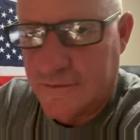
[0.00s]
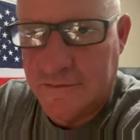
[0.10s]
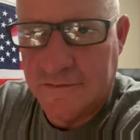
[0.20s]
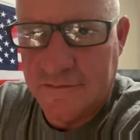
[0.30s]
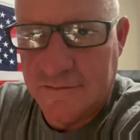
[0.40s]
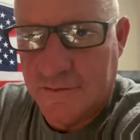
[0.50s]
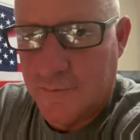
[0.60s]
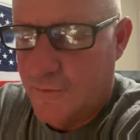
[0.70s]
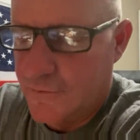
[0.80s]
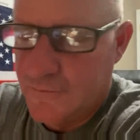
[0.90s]
done, uh,
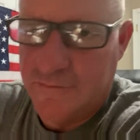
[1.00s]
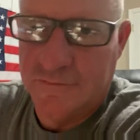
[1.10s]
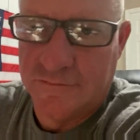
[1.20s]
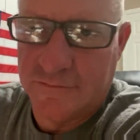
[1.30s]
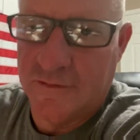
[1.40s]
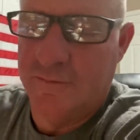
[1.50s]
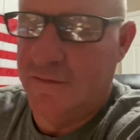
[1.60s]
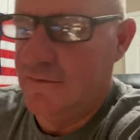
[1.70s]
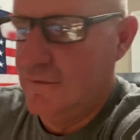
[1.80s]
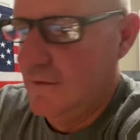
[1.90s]
pruning,
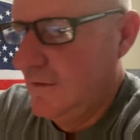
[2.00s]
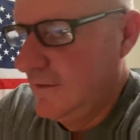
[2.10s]
trimming,